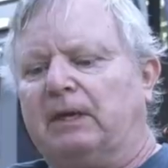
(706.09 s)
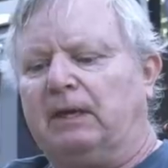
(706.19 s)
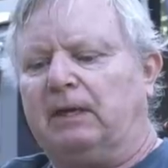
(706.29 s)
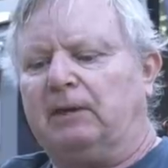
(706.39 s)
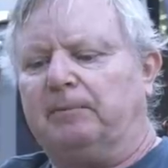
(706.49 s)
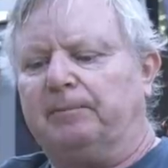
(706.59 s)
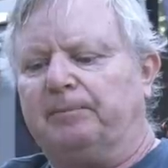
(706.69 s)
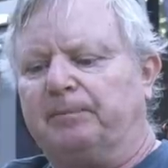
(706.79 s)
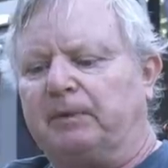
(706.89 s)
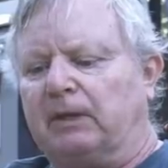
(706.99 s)
I
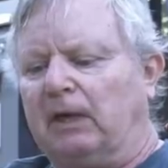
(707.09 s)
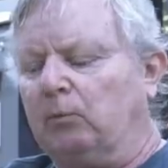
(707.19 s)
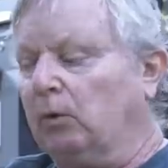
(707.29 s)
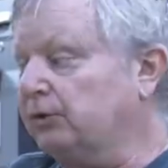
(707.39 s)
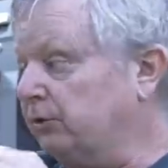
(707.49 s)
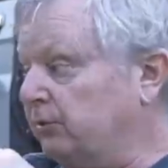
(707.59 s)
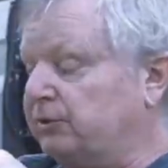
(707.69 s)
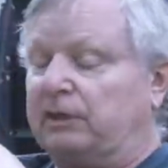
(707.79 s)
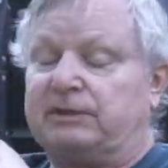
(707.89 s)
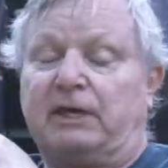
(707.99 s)
want to do
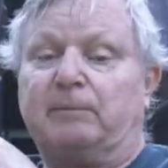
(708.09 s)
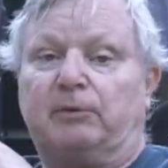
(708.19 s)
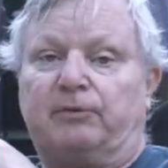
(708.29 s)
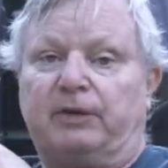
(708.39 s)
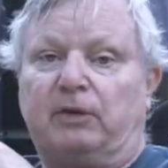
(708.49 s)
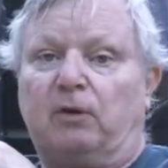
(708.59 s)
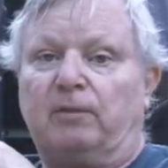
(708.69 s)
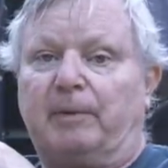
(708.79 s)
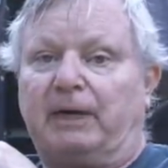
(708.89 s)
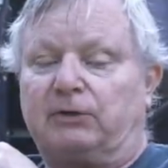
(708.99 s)
a table thing on
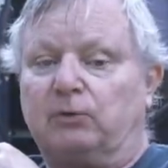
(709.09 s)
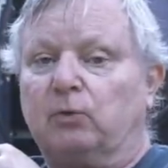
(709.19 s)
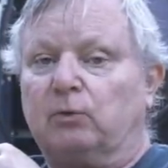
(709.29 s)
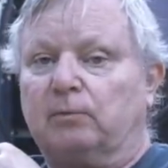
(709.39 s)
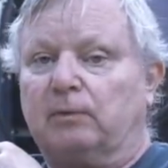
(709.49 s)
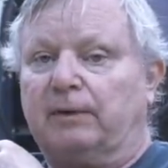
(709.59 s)
the back door,